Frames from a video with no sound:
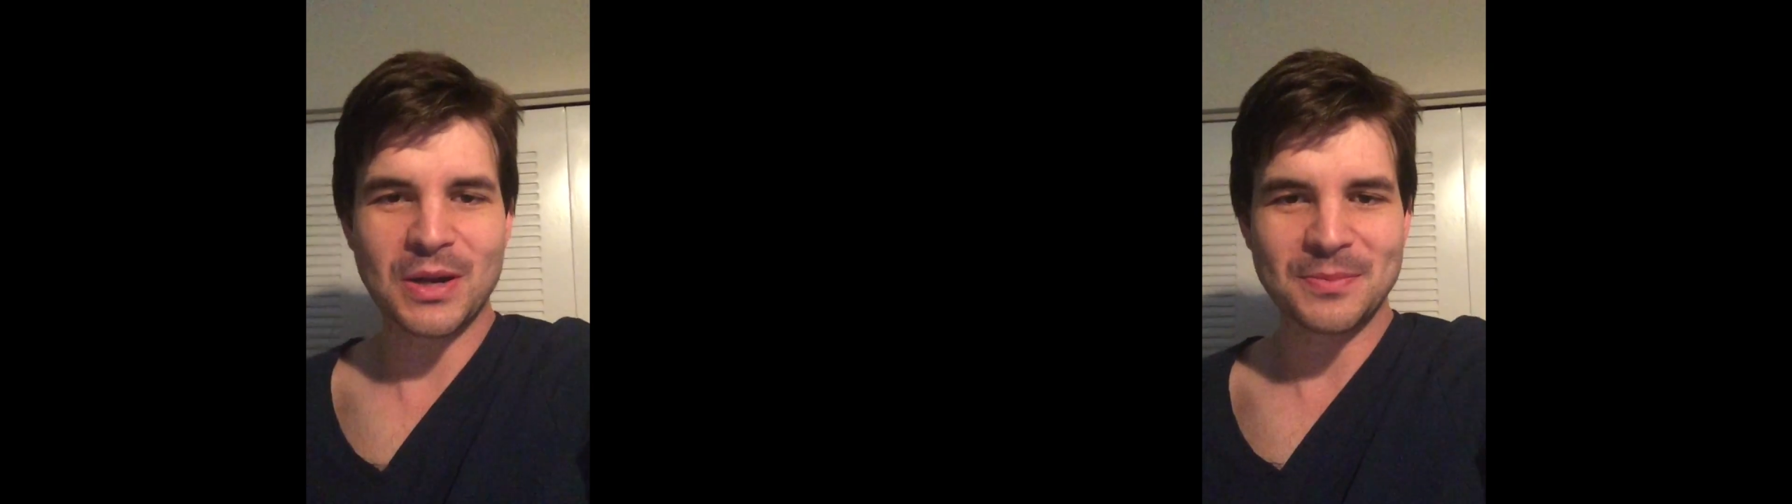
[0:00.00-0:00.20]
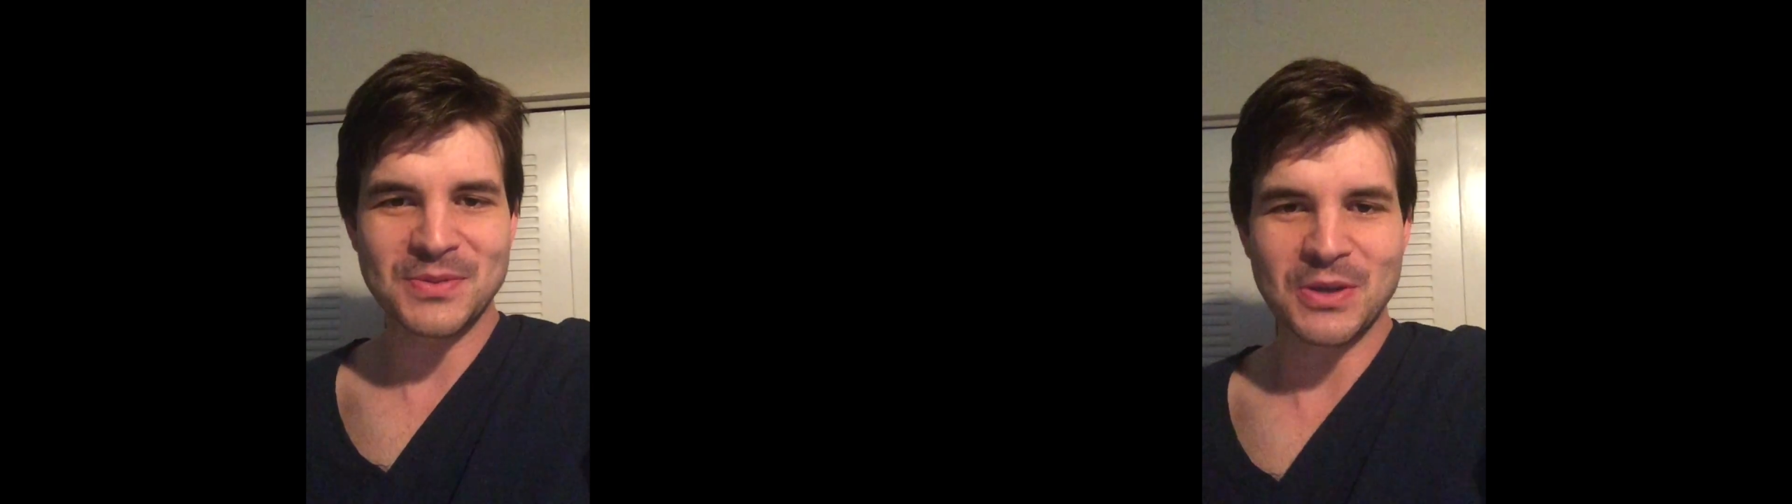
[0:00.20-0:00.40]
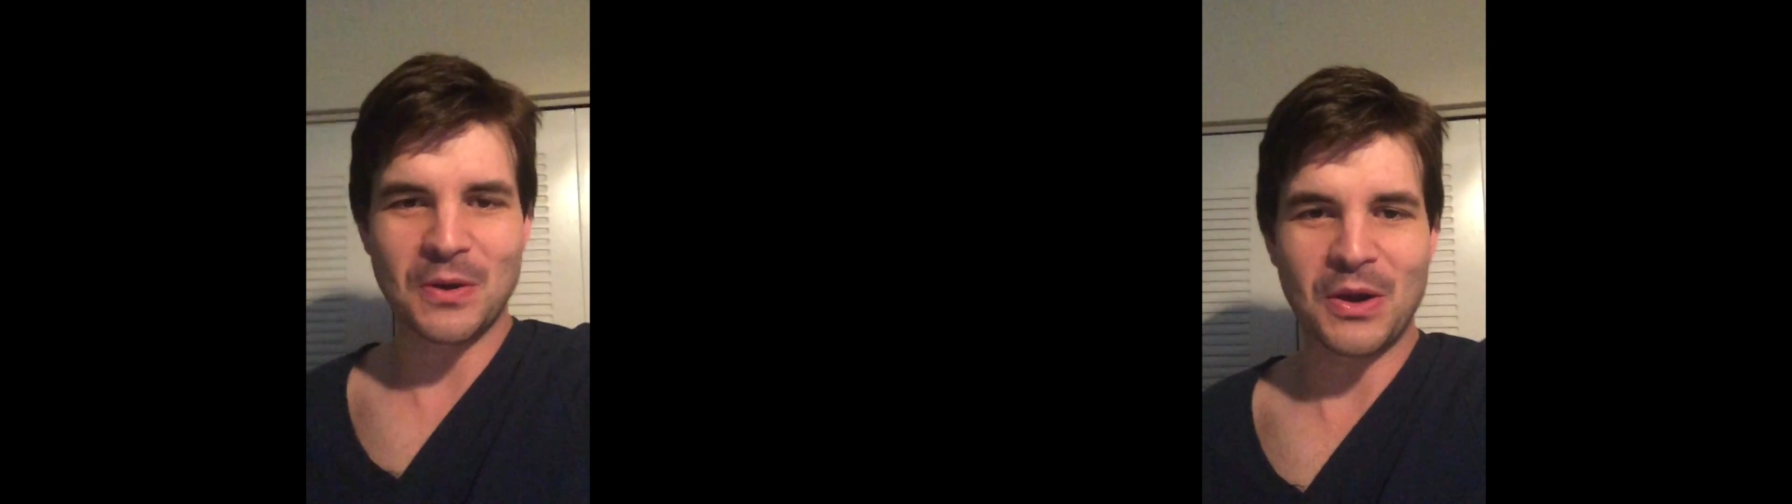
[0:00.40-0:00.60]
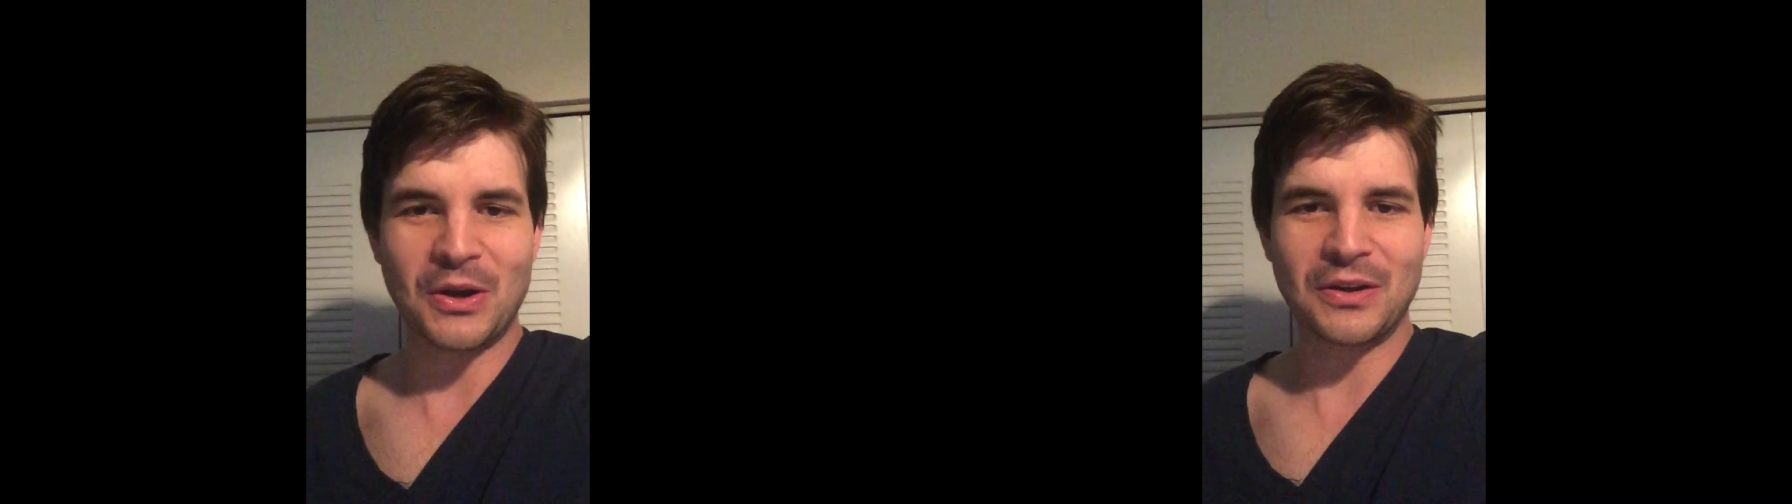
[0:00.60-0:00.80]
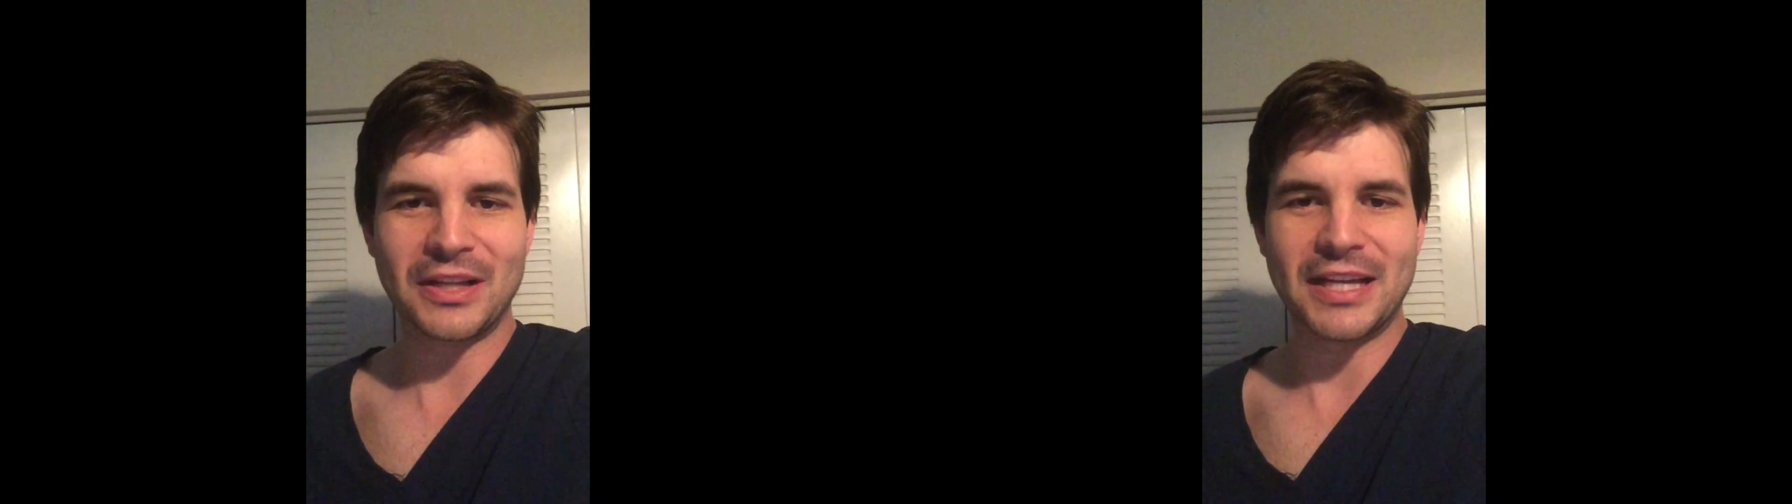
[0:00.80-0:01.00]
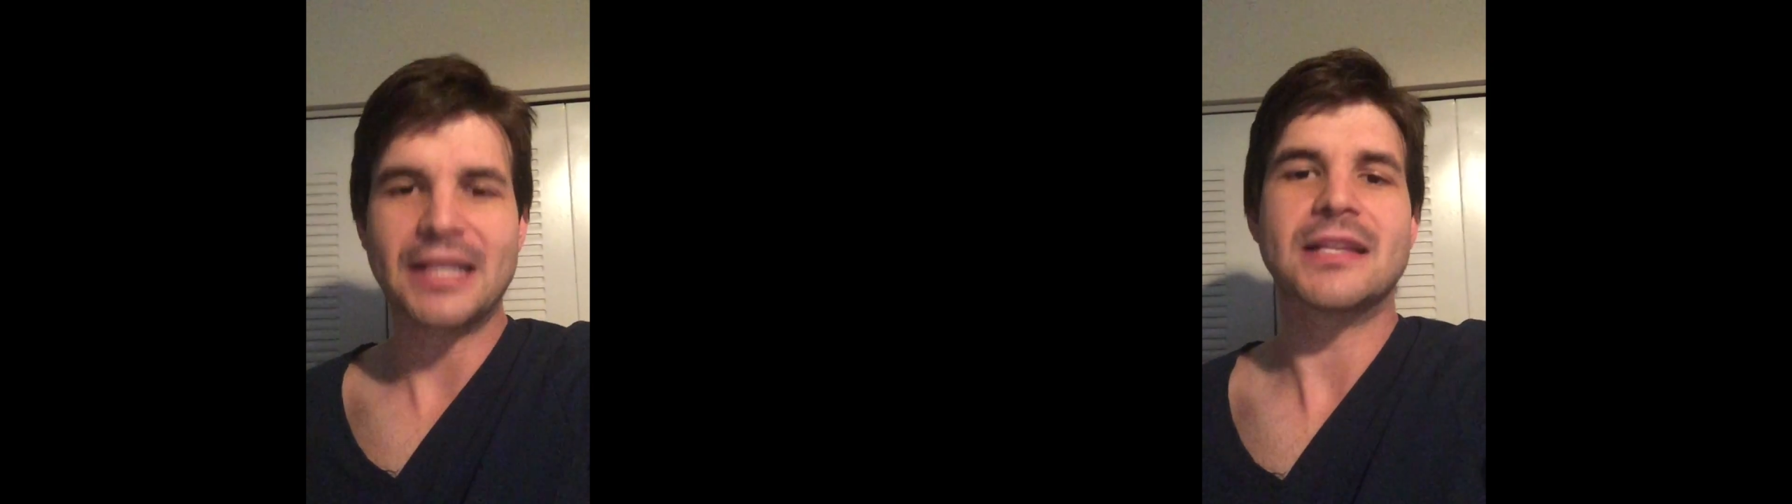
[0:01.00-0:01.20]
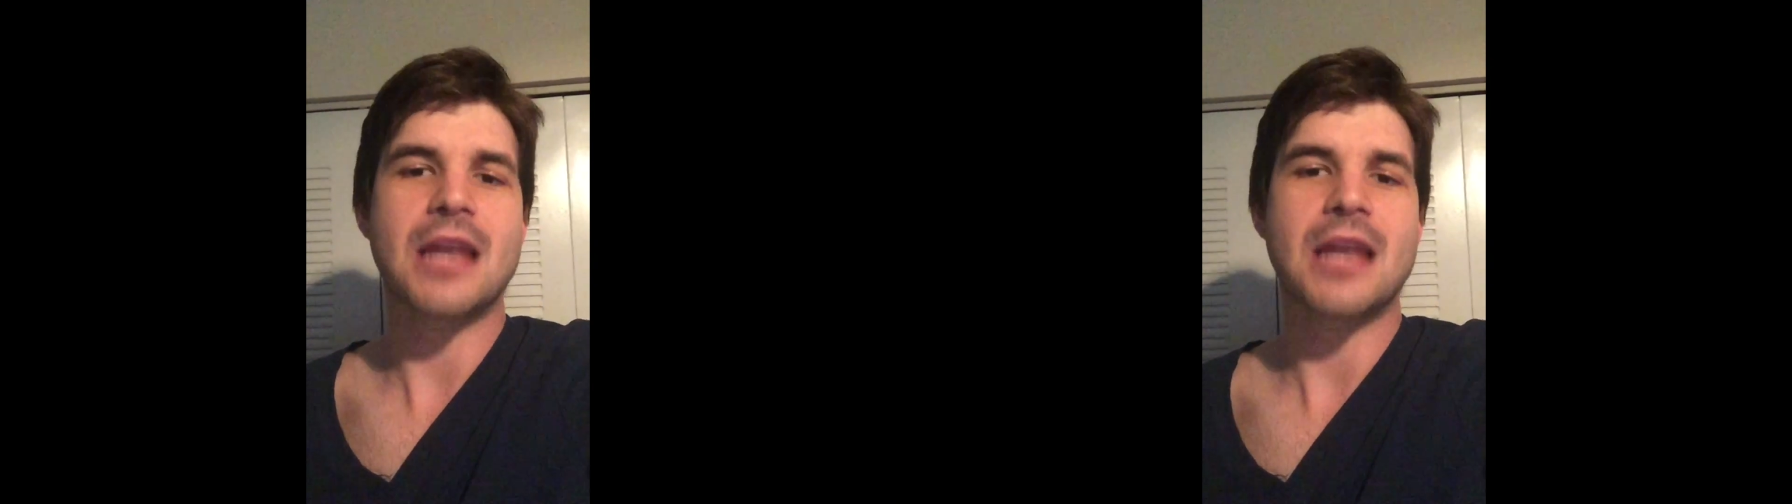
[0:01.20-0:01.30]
up so early.